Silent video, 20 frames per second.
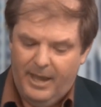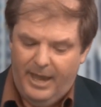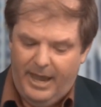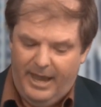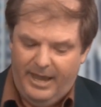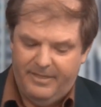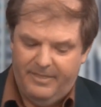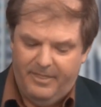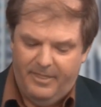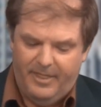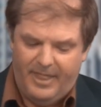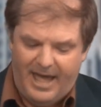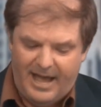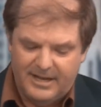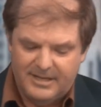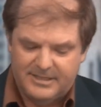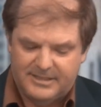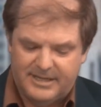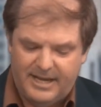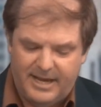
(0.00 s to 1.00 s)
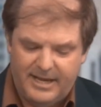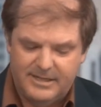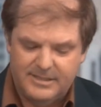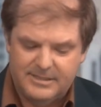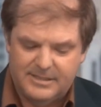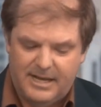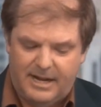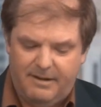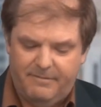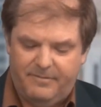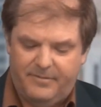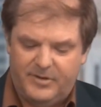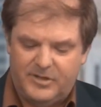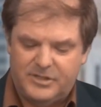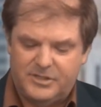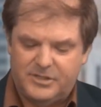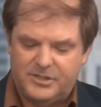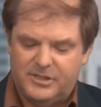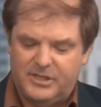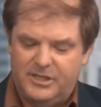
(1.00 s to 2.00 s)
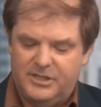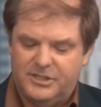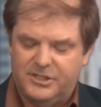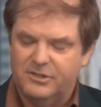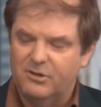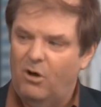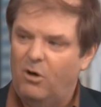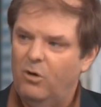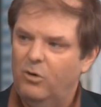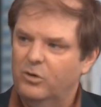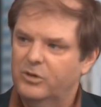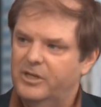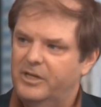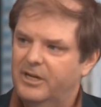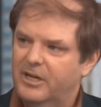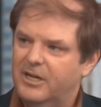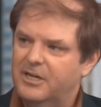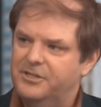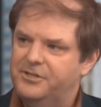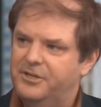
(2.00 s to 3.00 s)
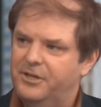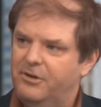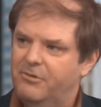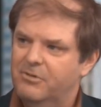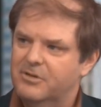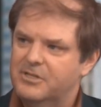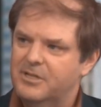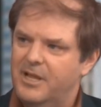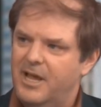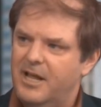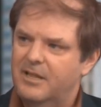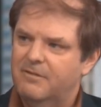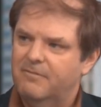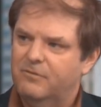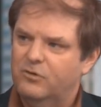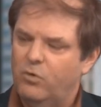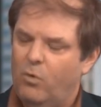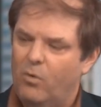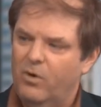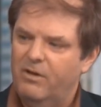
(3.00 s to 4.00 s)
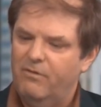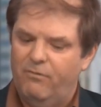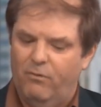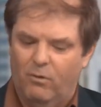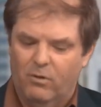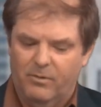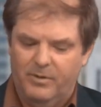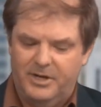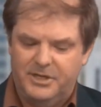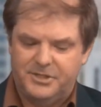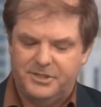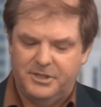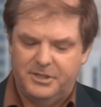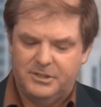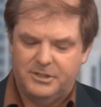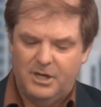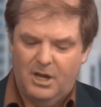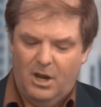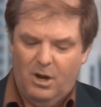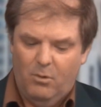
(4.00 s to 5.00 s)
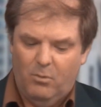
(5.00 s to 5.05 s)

And that says that if it's installed in a continuous length of 24 inches